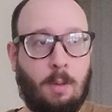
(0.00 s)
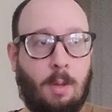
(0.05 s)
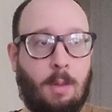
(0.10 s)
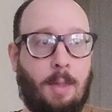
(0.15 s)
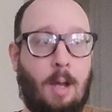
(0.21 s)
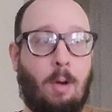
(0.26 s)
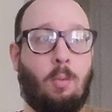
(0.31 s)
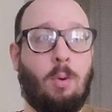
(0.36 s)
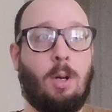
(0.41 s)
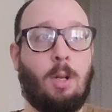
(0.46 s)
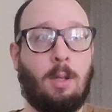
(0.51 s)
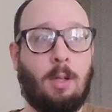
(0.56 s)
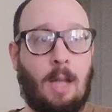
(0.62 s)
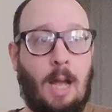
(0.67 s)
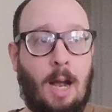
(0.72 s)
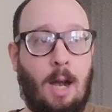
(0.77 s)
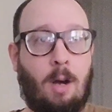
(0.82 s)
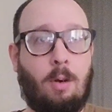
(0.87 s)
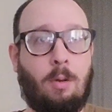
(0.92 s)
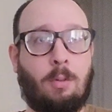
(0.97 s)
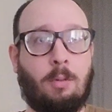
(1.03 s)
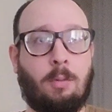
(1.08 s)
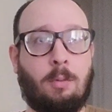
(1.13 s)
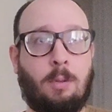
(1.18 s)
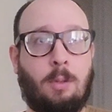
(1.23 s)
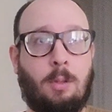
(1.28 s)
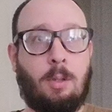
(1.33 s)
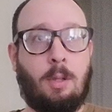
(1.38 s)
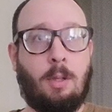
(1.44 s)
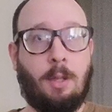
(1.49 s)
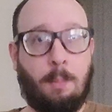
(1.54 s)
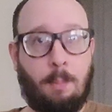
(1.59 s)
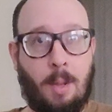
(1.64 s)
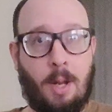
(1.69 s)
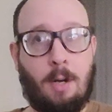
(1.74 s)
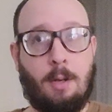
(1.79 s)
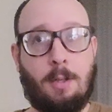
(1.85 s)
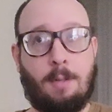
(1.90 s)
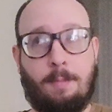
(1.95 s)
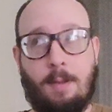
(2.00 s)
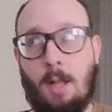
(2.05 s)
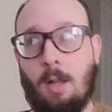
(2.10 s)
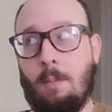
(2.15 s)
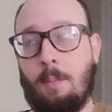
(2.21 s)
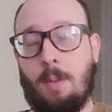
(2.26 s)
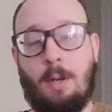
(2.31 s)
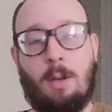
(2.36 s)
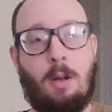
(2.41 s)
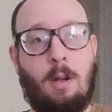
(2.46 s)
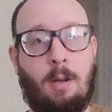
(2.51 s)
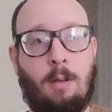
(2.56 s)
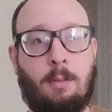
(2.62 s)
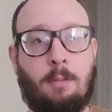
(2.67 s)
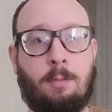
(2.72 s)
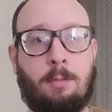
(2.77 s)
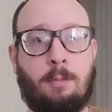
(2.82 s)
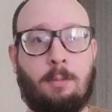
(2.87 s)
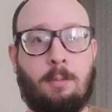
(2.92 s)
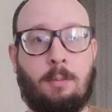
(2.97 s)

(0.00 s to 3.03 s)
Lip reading: that would allow the better development of,